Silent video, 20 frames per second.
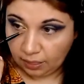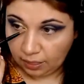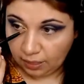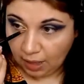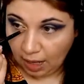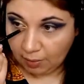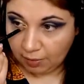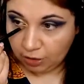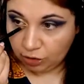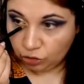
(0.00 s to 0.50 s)

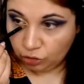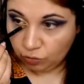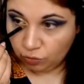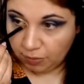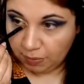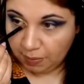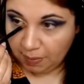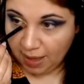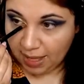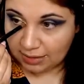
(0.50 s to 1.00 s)
I mean, don't be
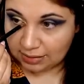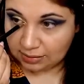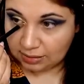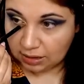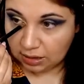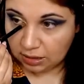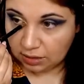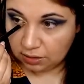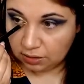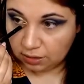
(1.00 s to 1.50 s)
messy
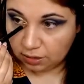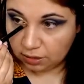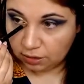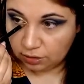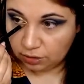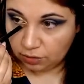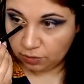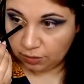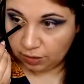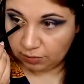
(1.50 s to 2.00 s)
either, you
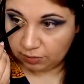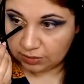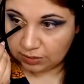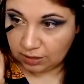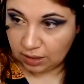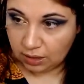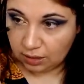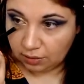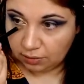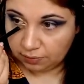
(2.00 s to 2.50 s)
know what I'm
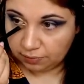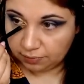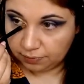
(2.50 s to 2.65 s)
saying.